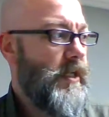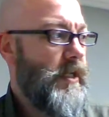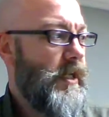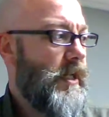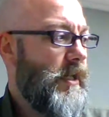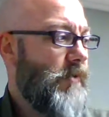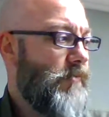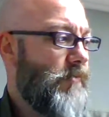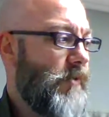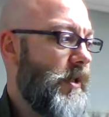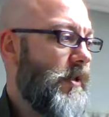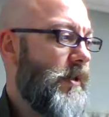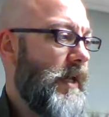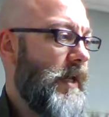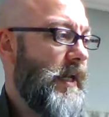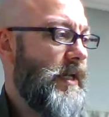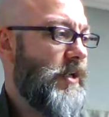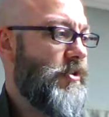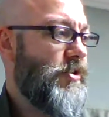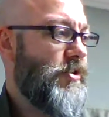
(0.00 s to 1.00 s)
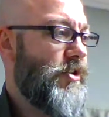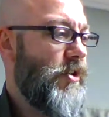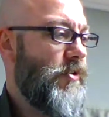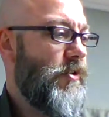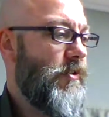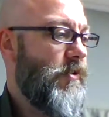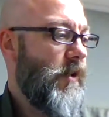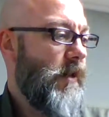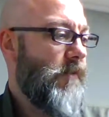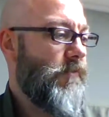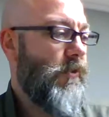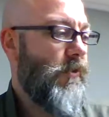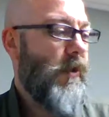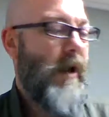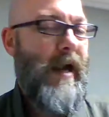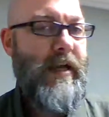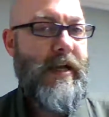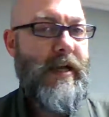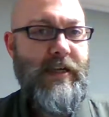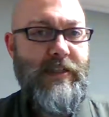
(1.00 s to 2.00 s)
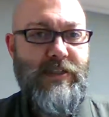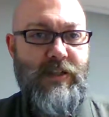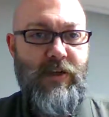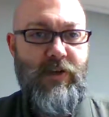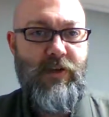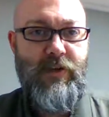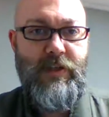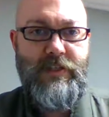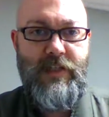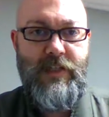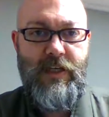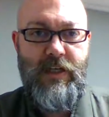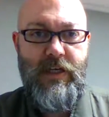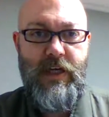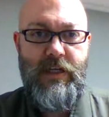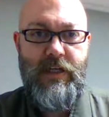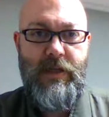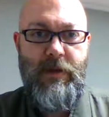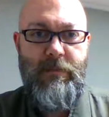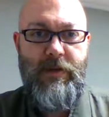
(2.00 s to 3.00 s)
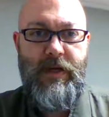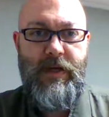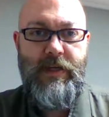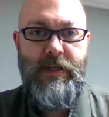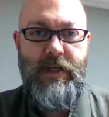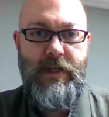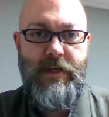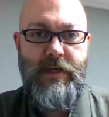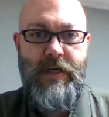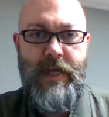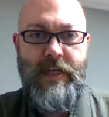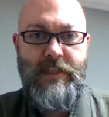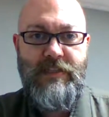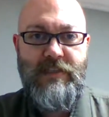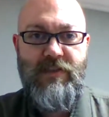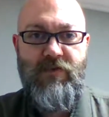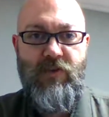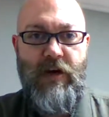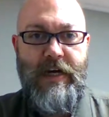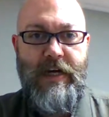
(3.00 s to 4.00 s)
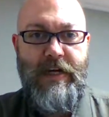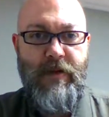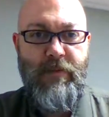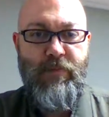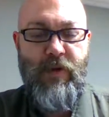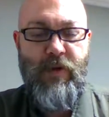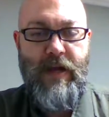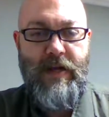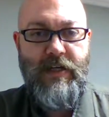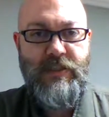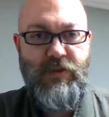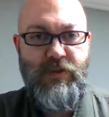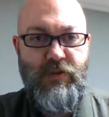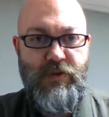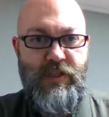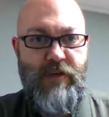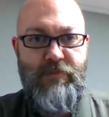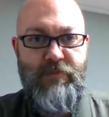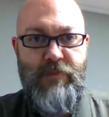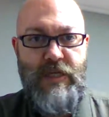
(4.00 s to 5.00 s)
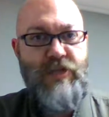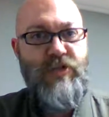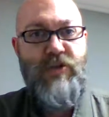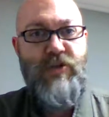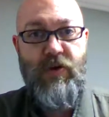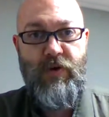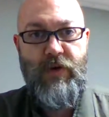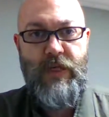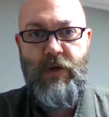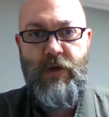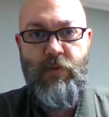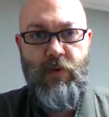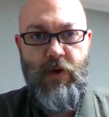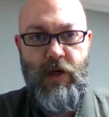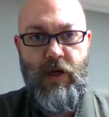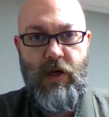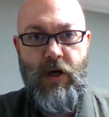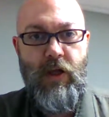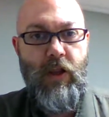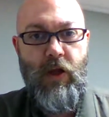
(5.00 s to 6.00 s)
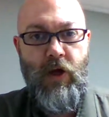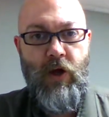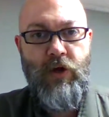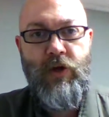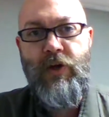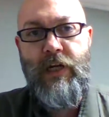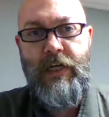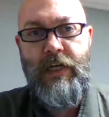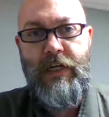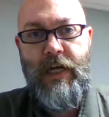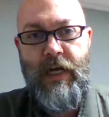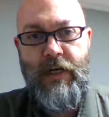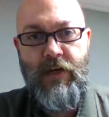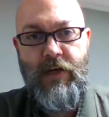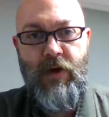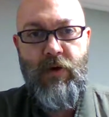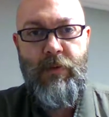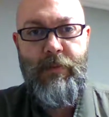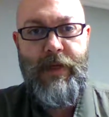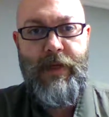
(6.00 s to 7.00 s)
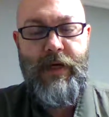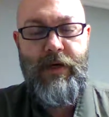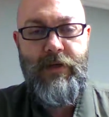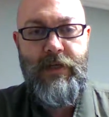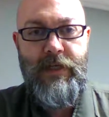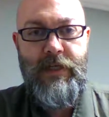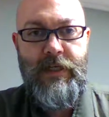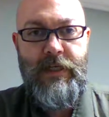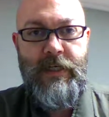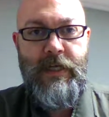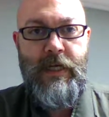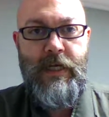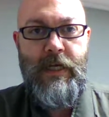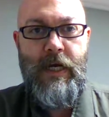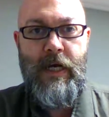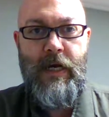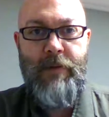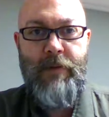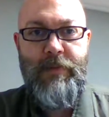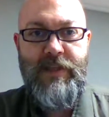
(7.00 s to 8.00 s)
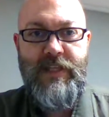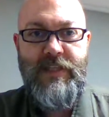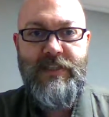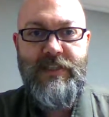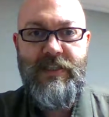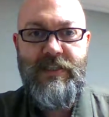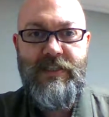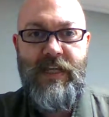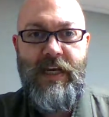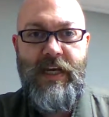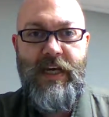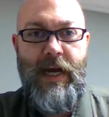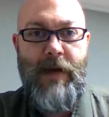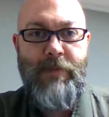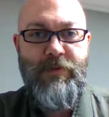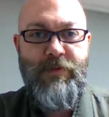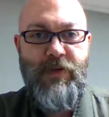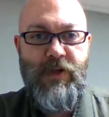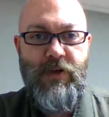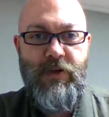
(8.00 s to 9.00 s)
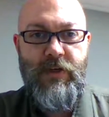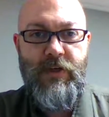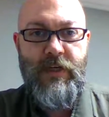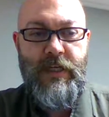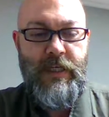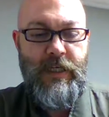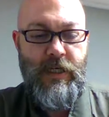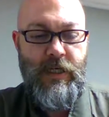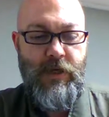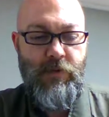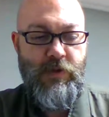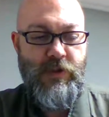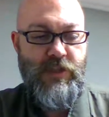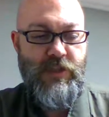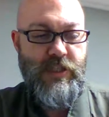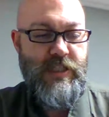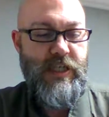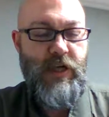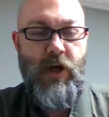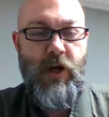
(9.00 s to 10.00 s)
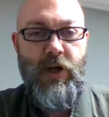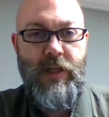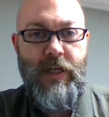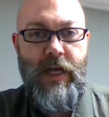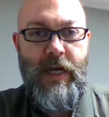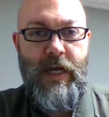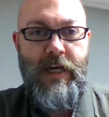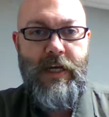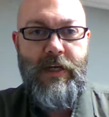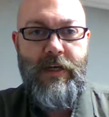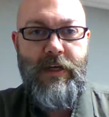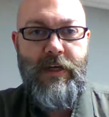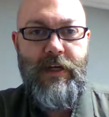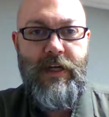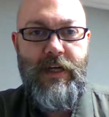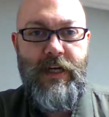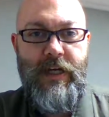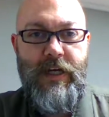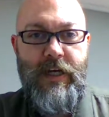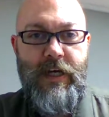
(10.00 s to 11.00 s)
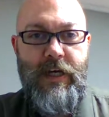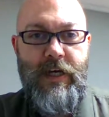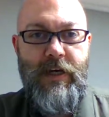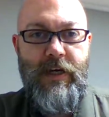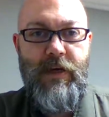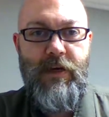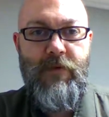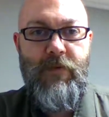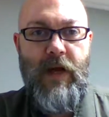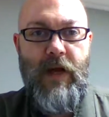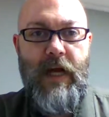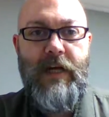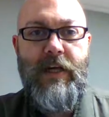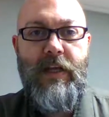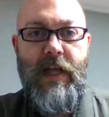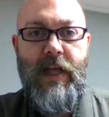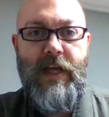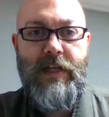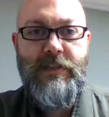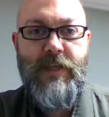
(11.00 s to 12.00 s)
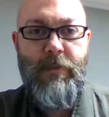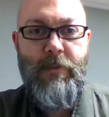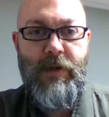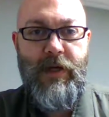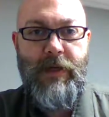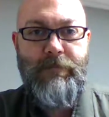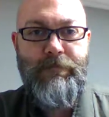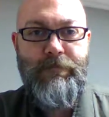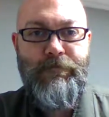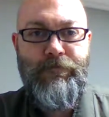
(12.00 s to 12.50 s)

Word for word: Uh, well, I can show you a variety. So it's a, a, company that has a variety of products, which I've been showing you one all along. You did not know about, uh, but this is Zenni Optical, which is an online uh, eyeglass company